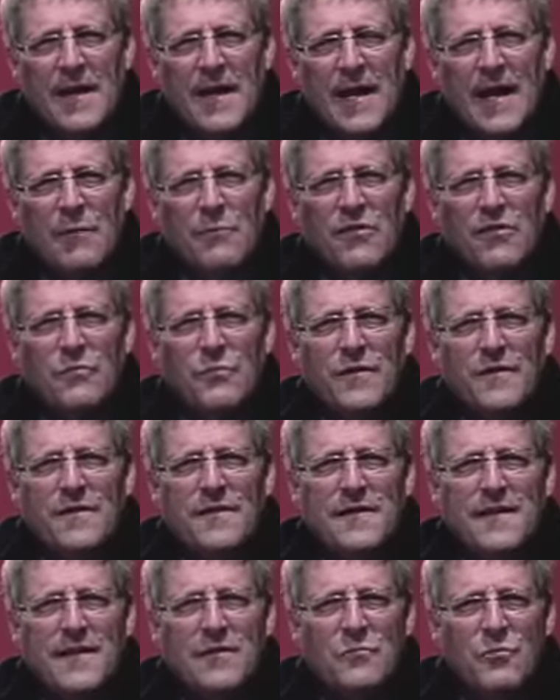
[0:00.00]
I was with
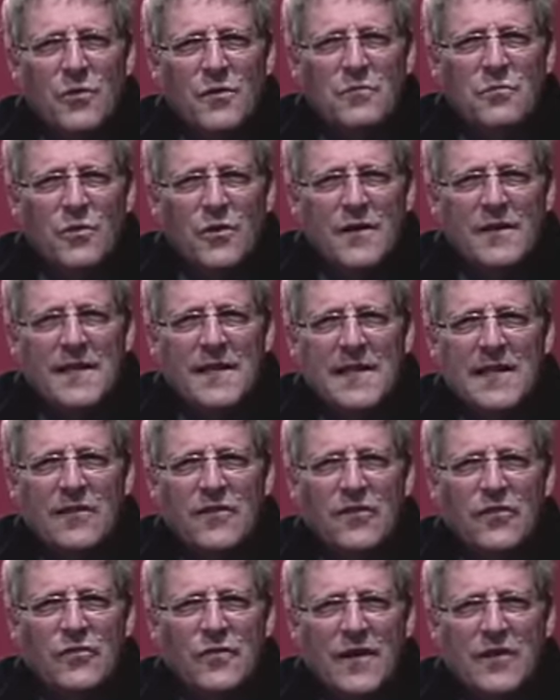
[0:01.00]
the woodworking
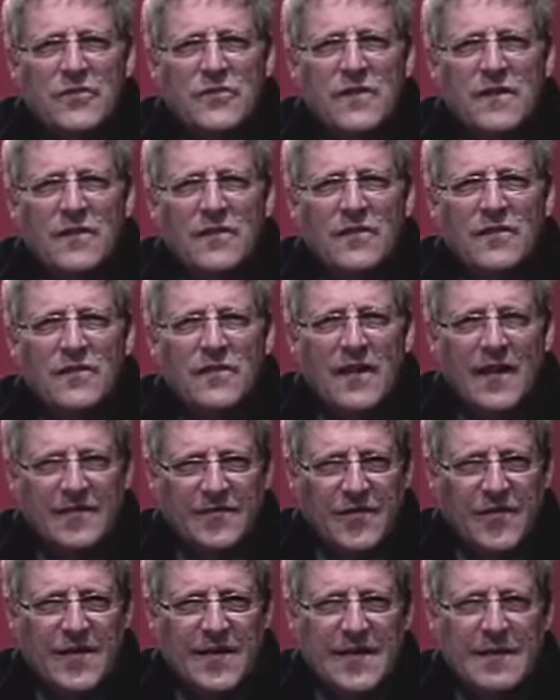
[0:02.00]
construction uh,
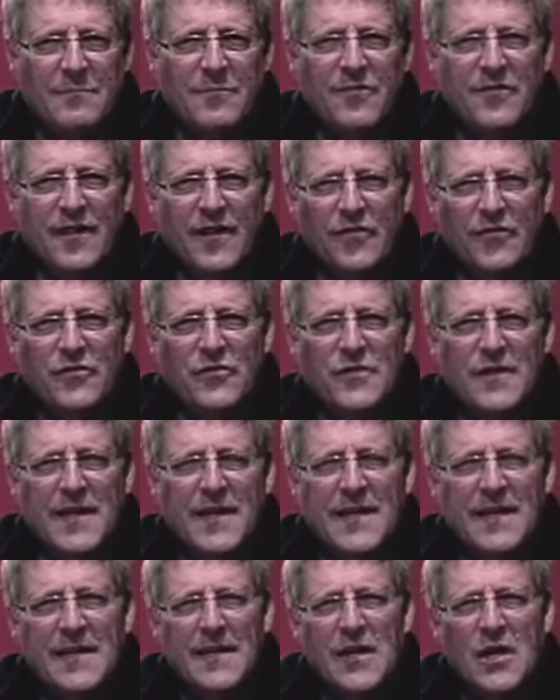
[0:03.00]
teams
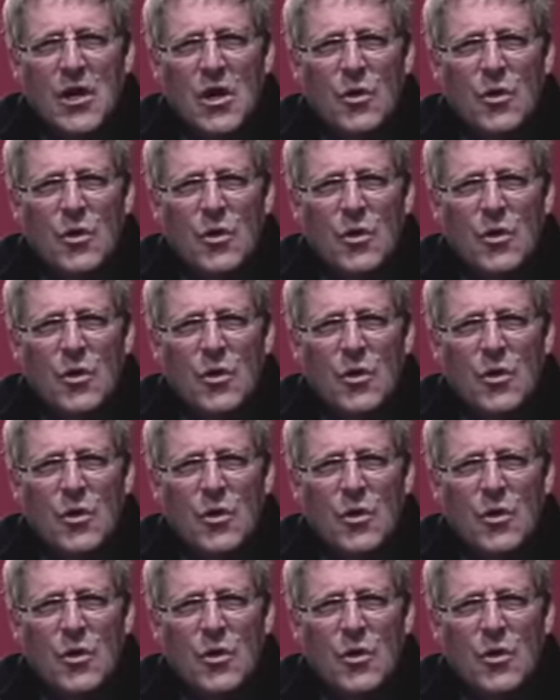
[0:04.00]
yesterday.